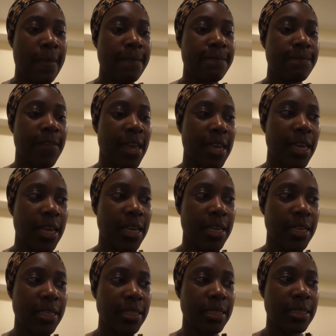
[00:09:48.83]

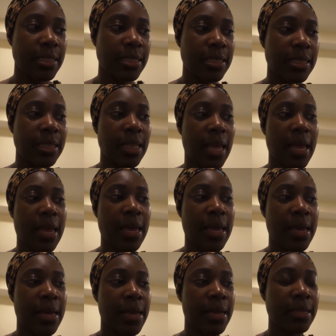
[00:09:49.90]
Vegas,
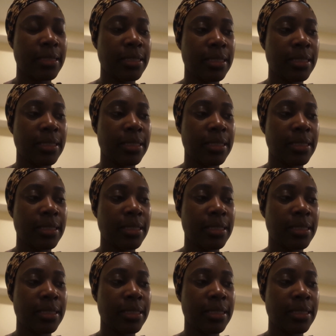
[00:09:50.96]
that.